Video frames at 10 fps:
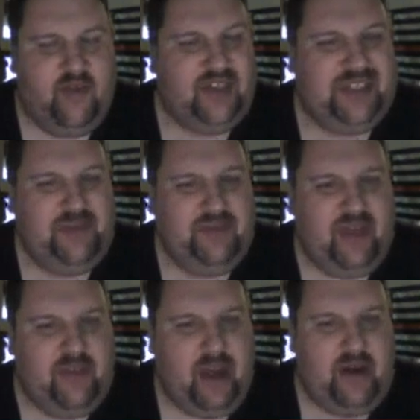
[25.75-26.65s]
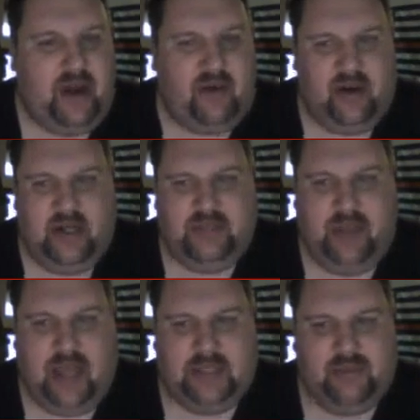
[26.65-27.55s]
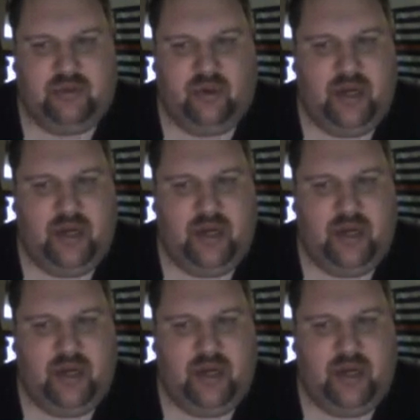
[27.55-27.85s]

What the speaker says: over 75 mile an hour is possible.